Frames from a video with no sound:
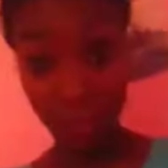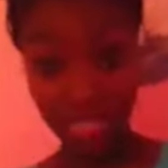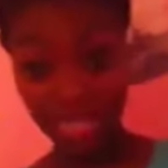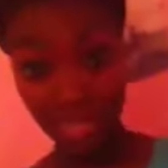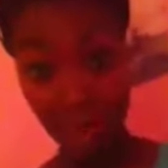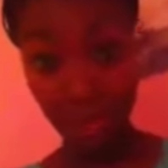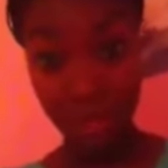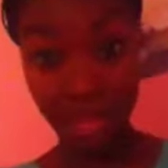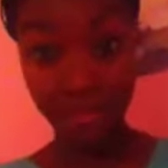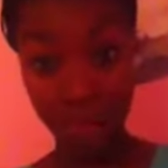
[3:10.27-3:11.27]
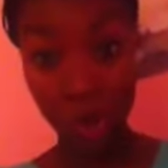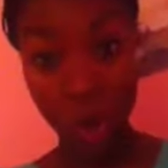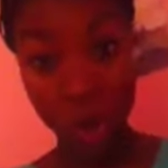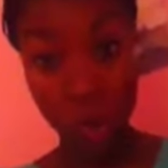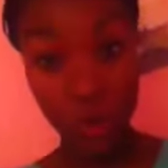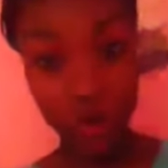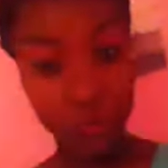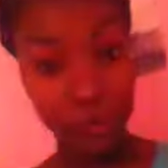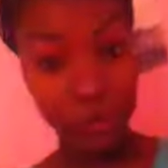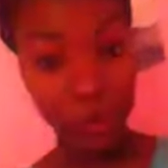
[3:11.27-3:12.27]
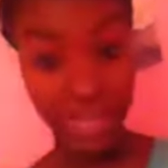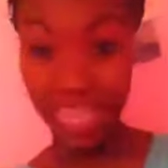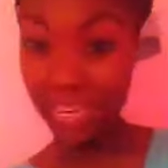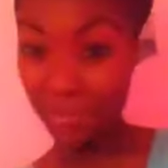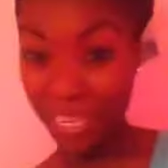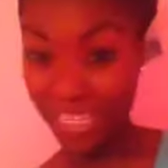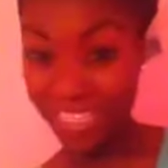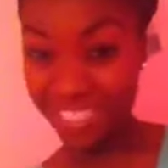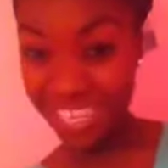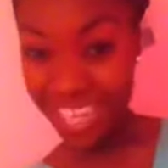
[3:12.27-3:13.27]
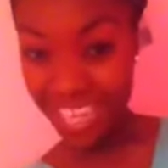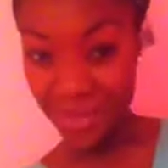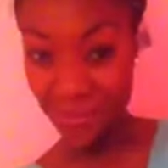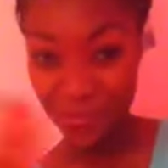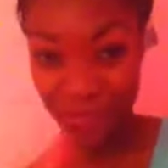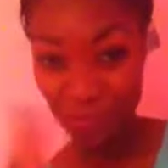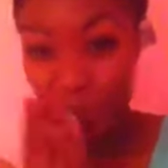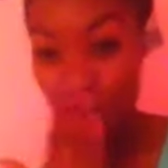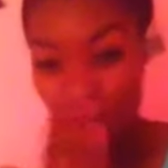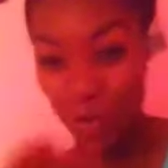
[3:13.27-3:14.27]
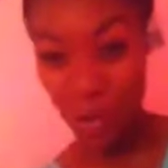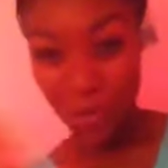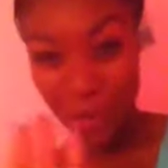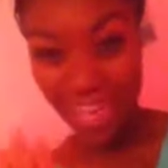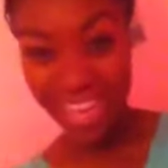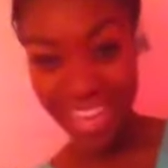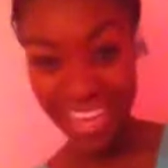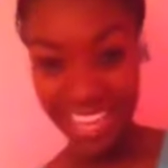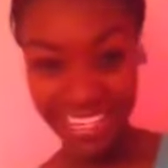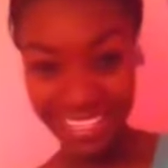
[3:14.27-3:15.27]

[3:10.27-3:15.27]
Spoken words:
bless, and I hope you have a wonderful and amazing day. Bye.